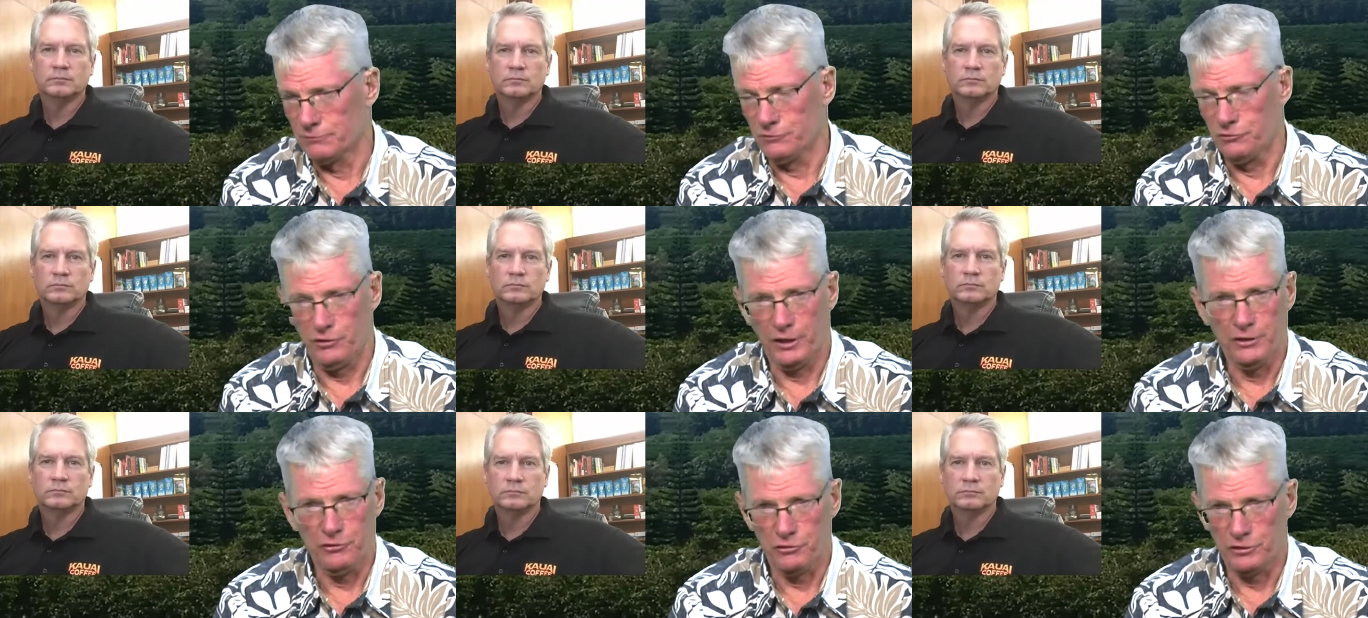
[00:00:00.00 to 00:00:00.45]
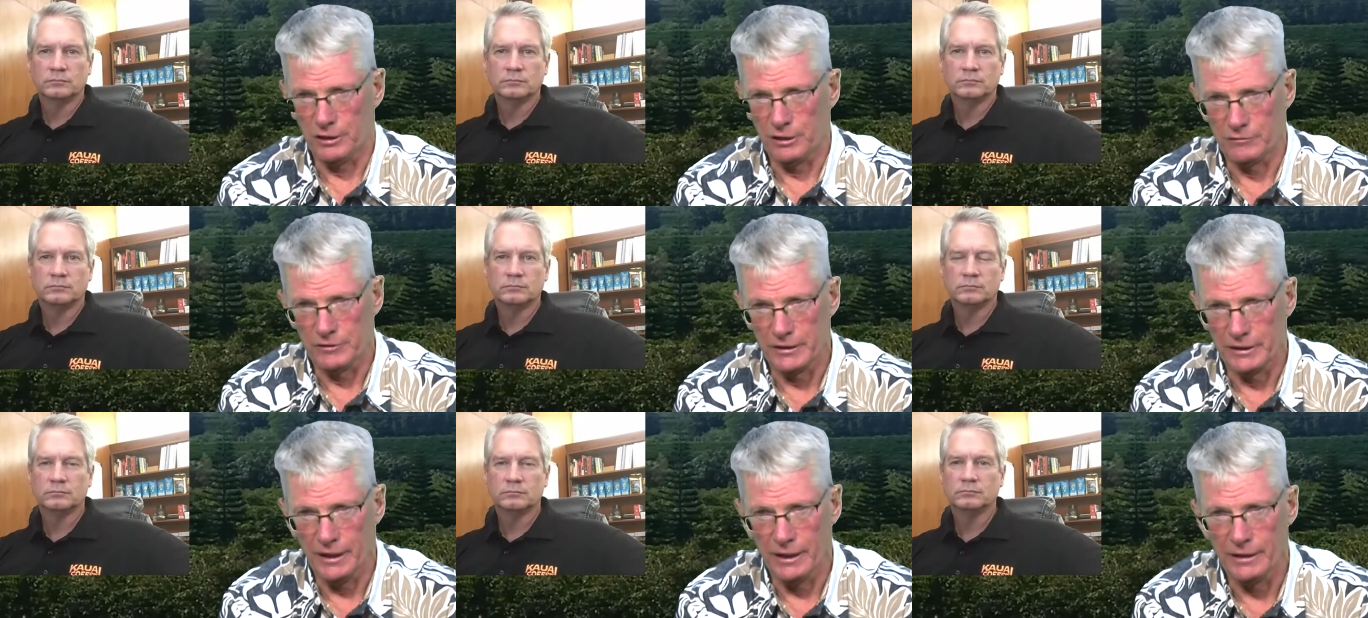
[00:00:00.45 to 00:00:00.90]
Speaker 1: changing
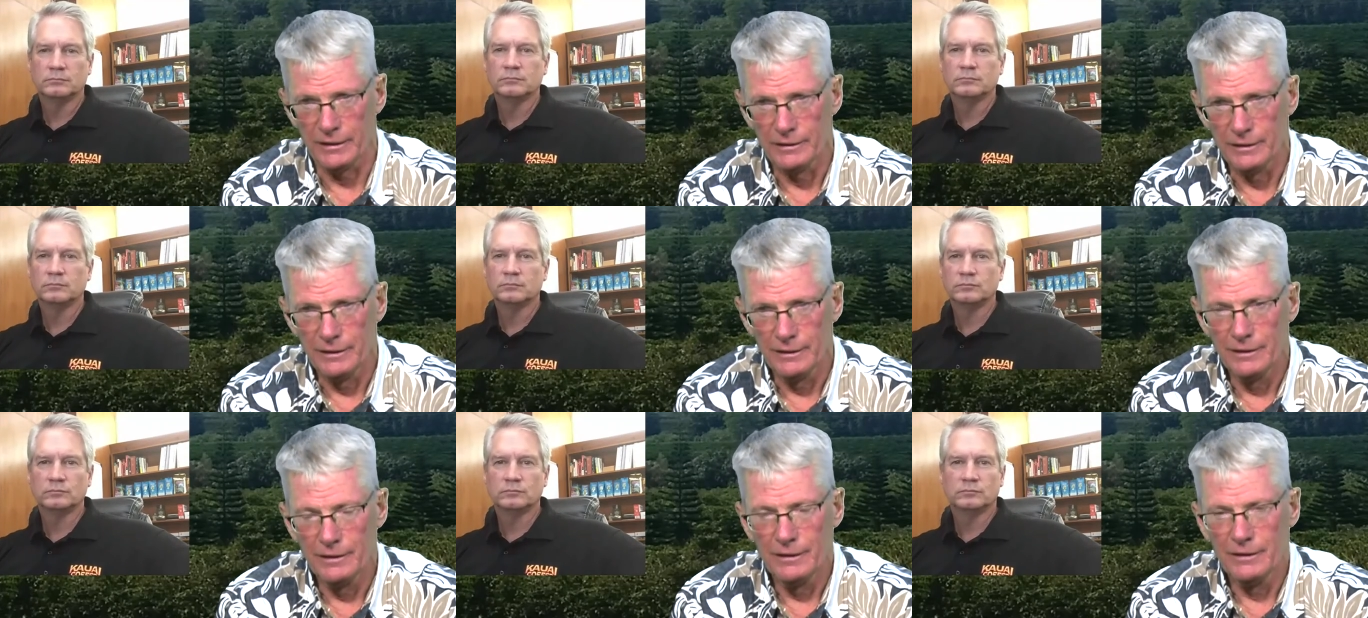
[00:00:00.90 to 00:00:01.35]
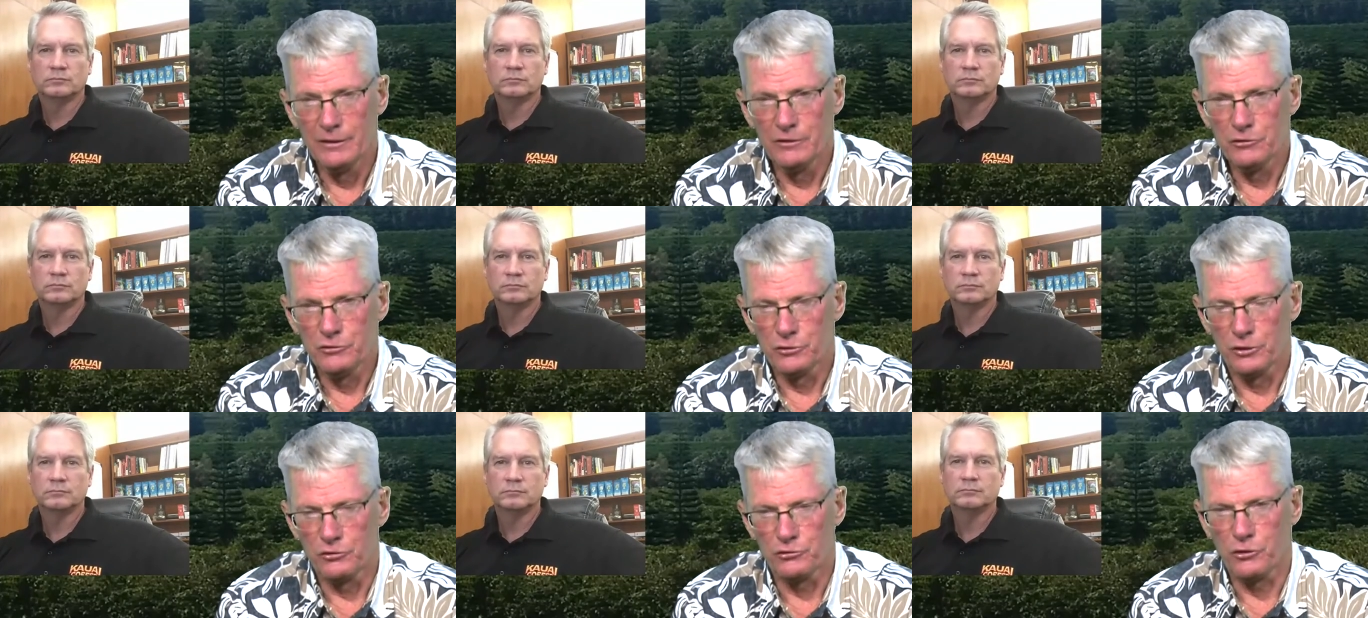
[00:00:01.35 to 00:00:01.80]
every day.
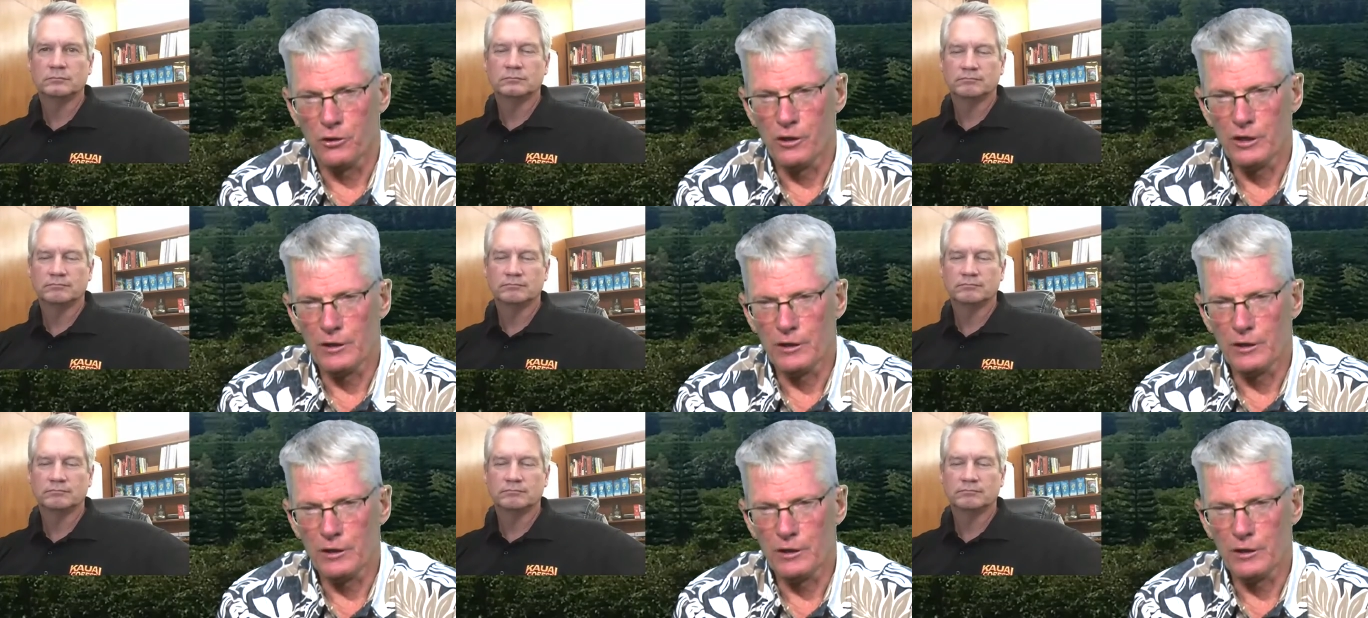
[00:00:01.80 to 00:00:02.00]
So it's all